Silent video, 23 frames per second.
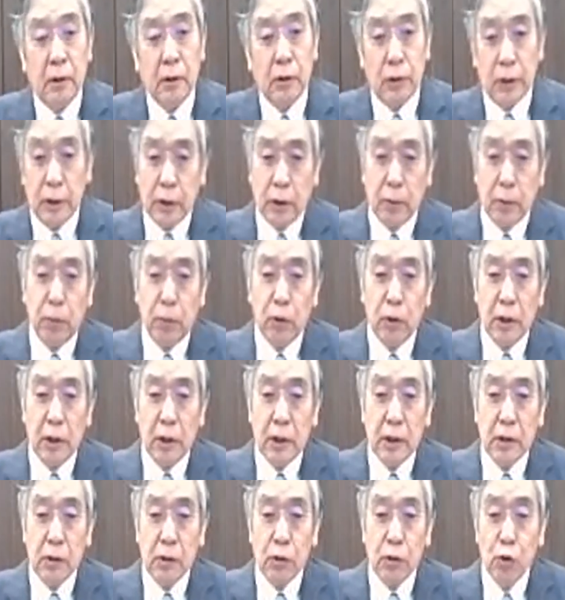To explore
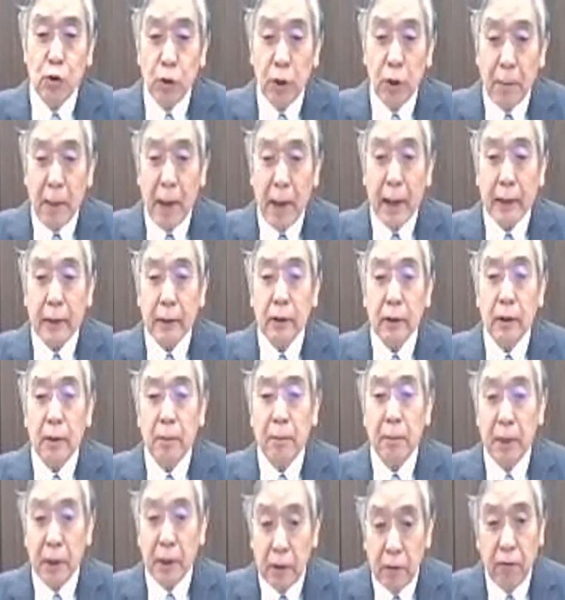this new demand,
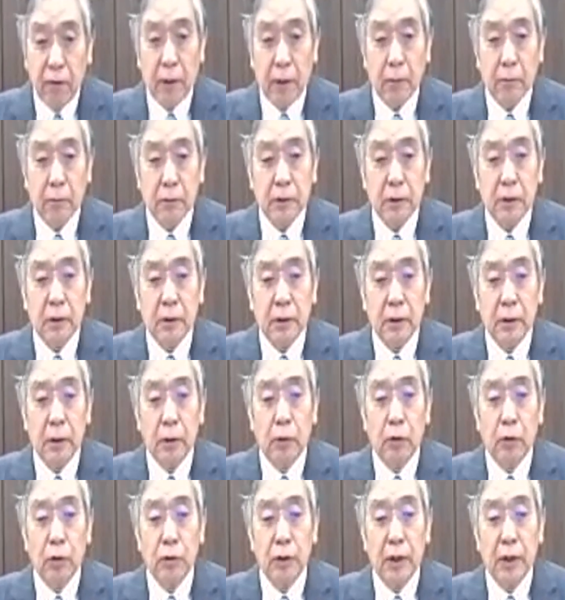many firms,
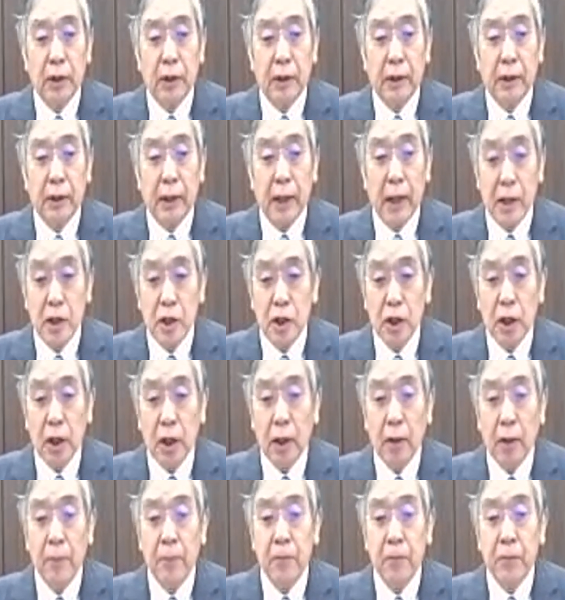including in
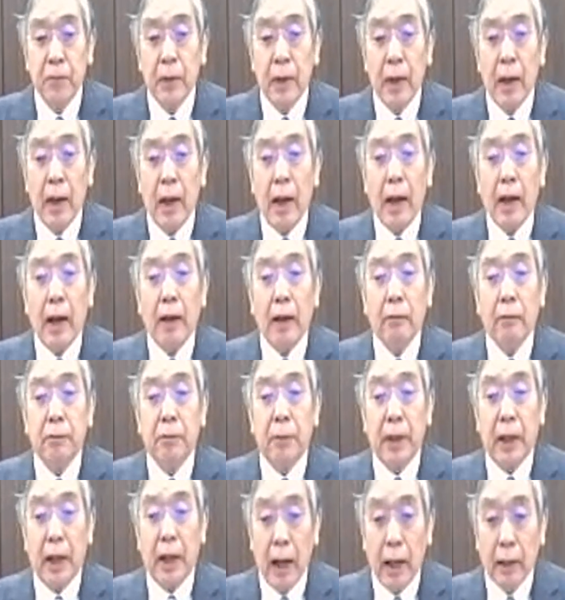Asia, have
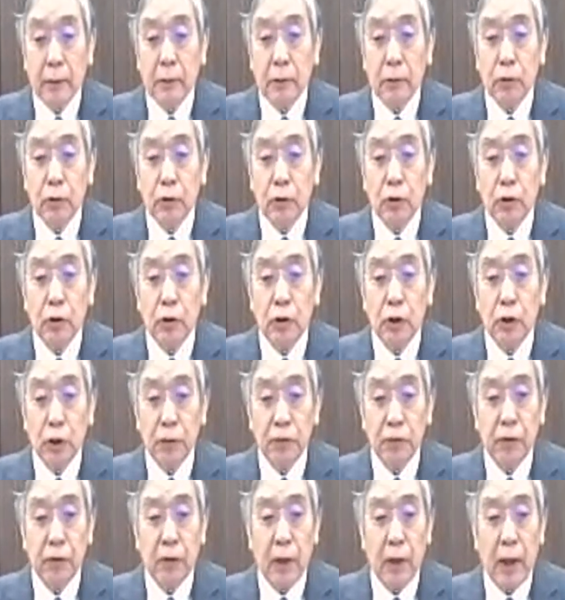begun to
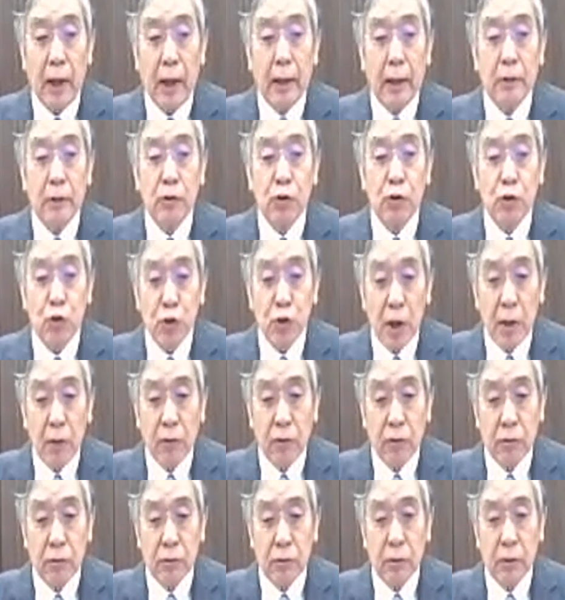shift and
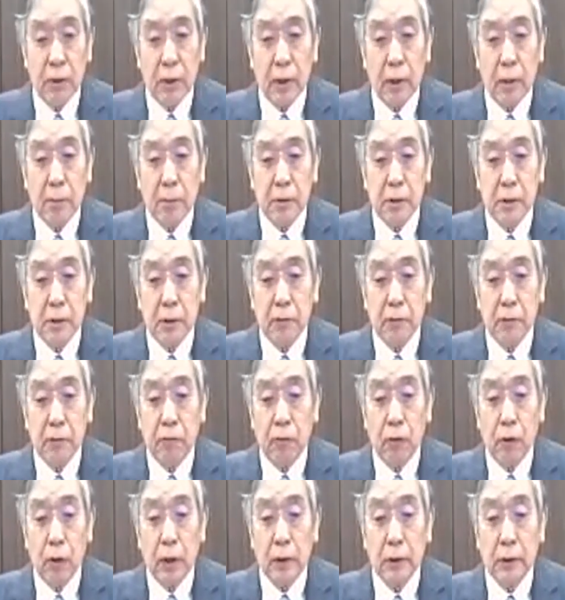strengthen their business
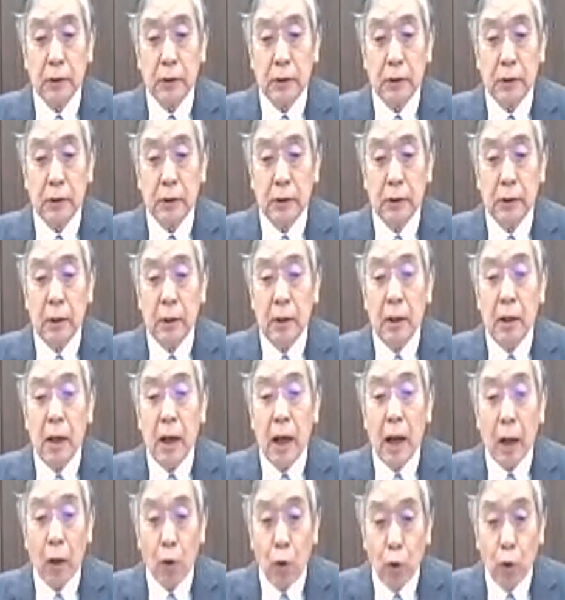focus
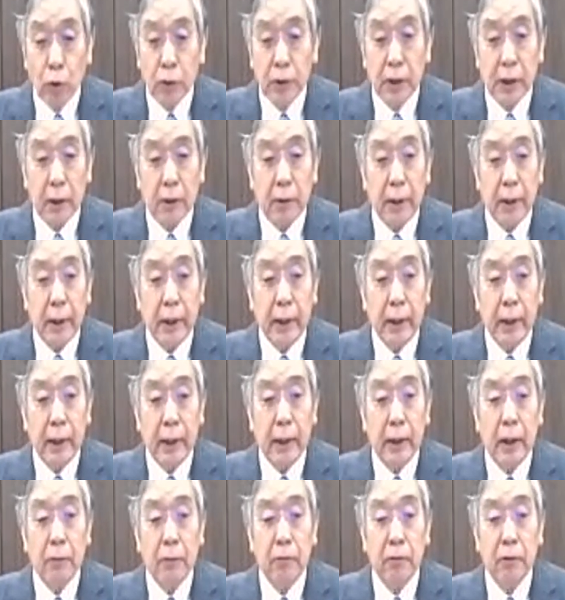accordingly,
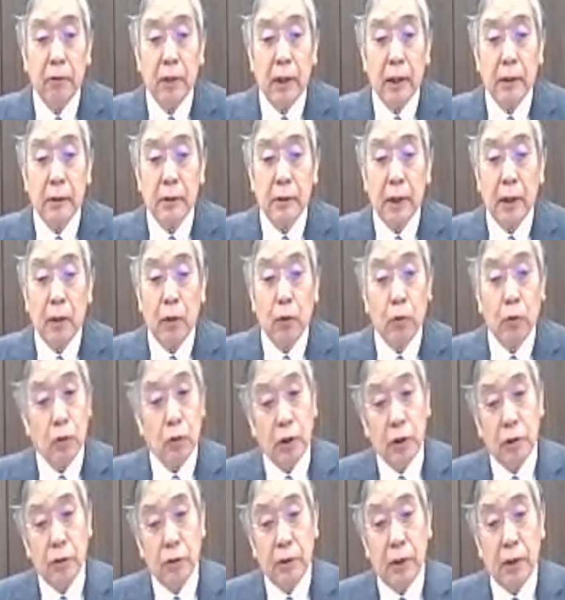even as they
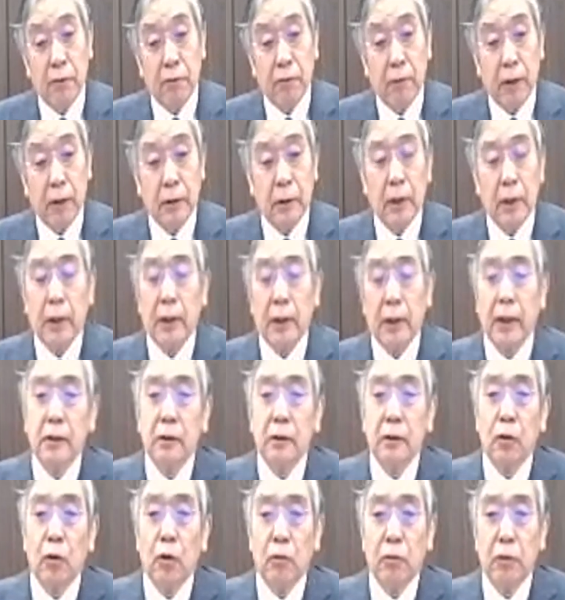continue their fight
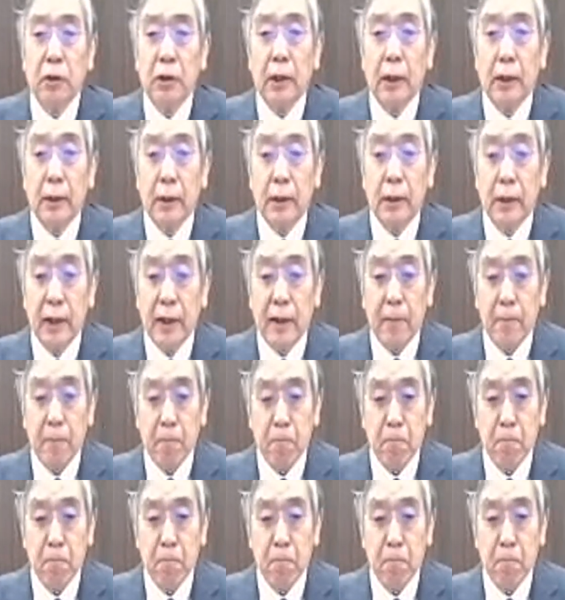against COVID-19.